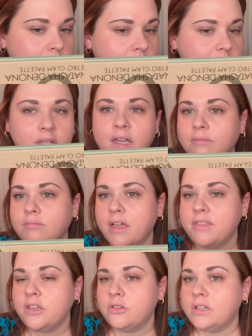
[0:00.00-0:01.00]
Yeah, I
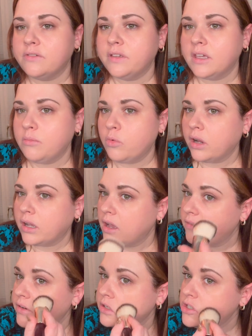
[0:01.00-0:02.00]
think you definitely get more
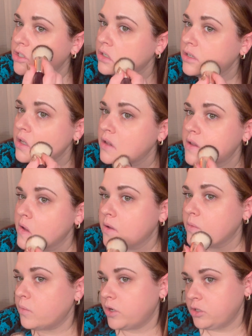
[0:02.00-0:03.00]
coverage
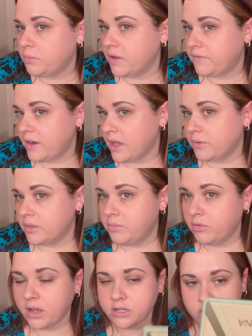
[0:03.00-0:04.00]
when you buff it out with a
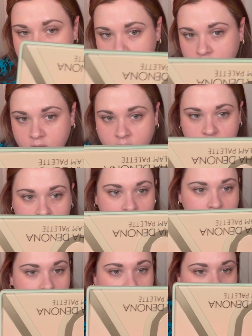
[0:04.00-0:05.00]
brush.
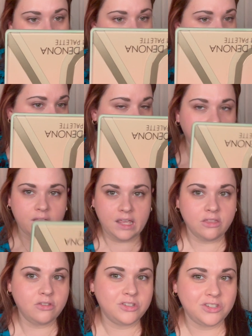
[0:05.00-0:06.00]
But on
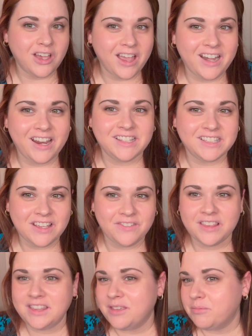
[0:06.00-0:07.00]
either side, it's
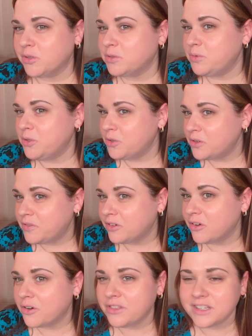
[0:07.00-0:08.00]
giving the most beautiful
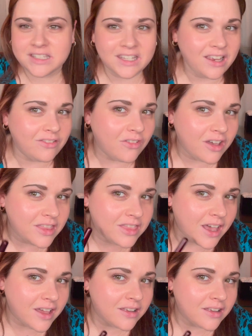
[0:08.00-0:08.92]
glow to the skin. Look at that.